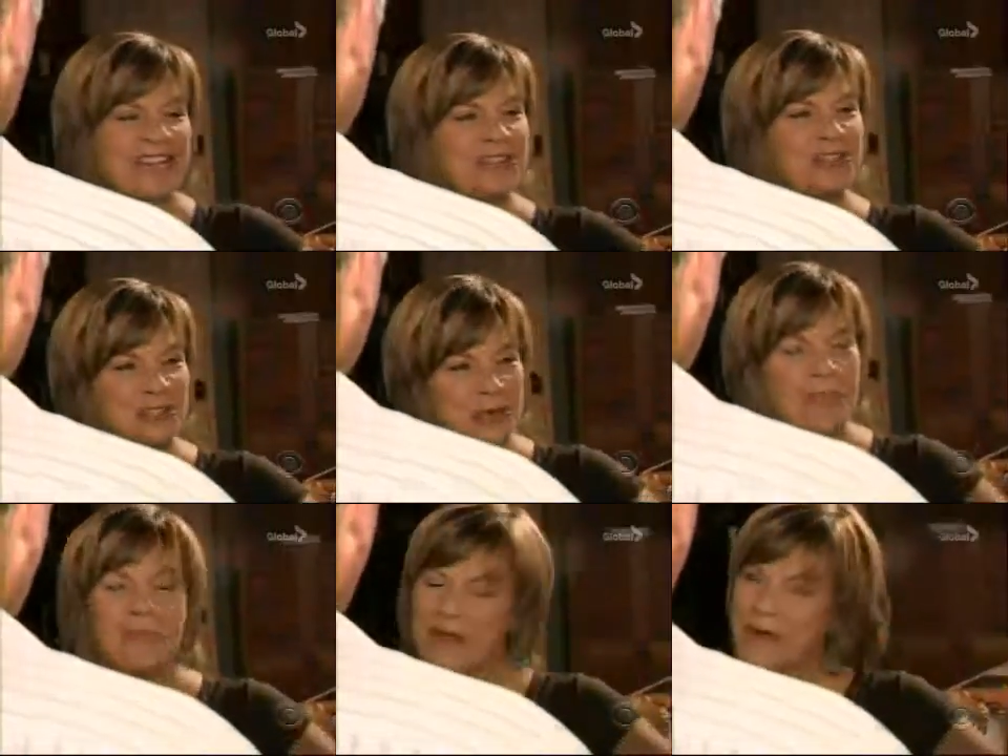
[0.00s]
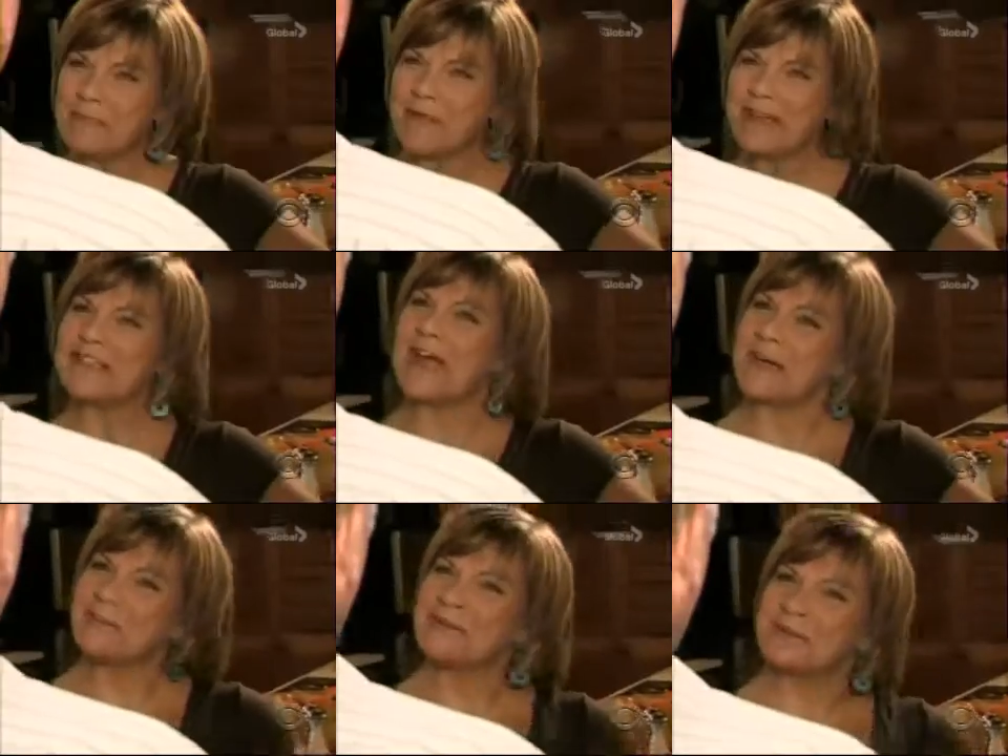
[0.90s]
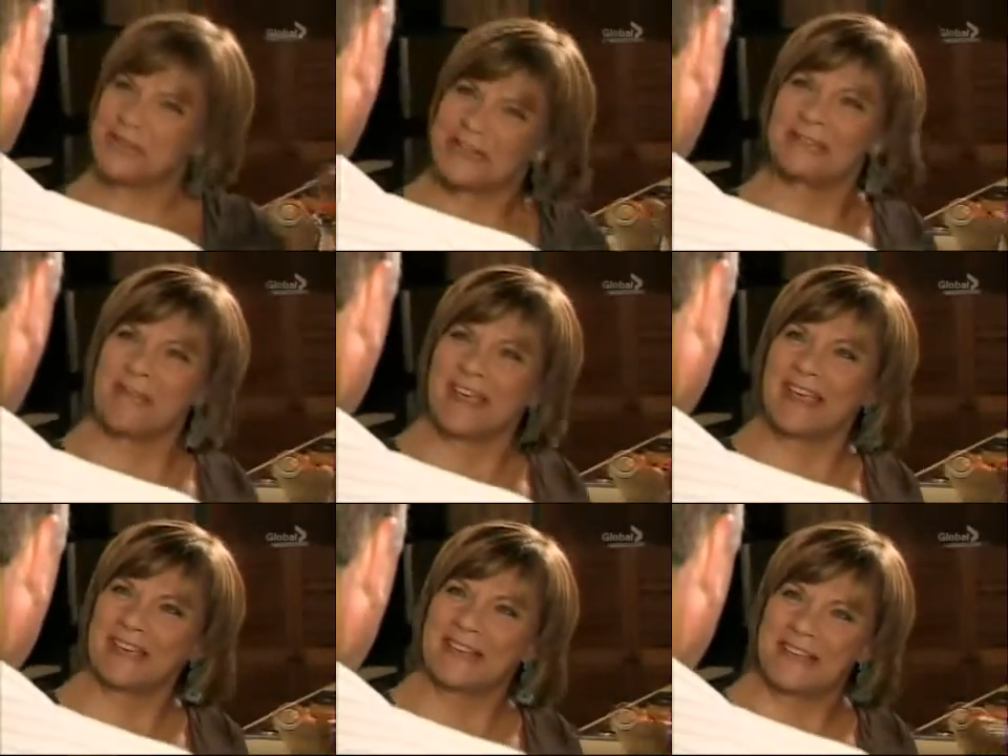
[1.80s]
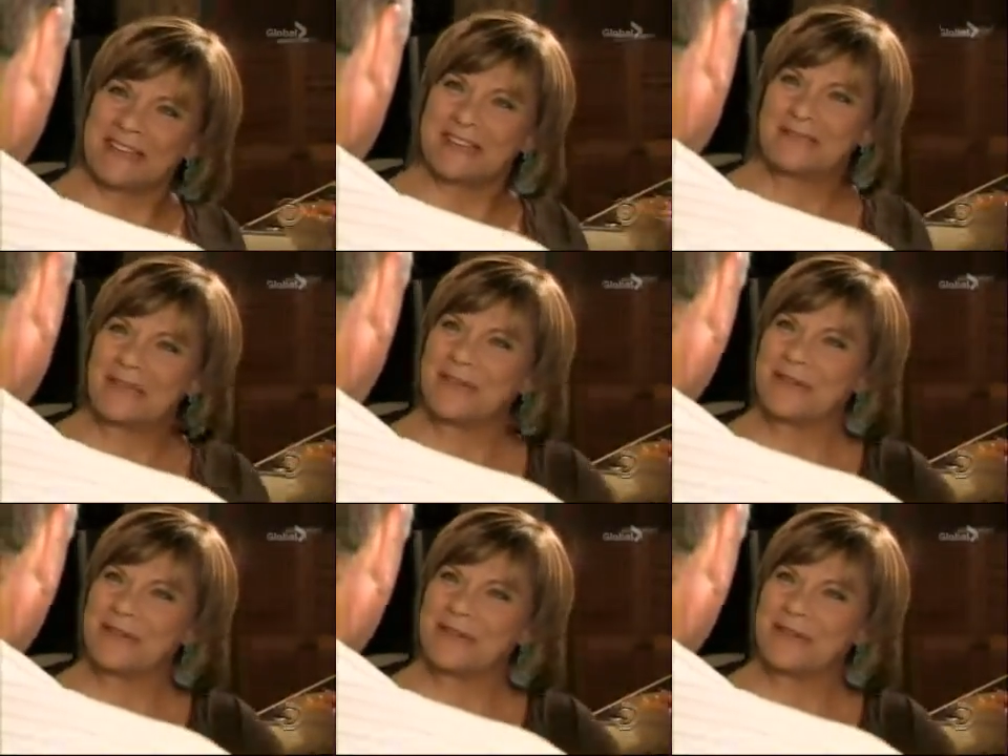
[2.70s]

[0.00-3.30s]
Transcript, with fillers: That is so weird because I was just making a list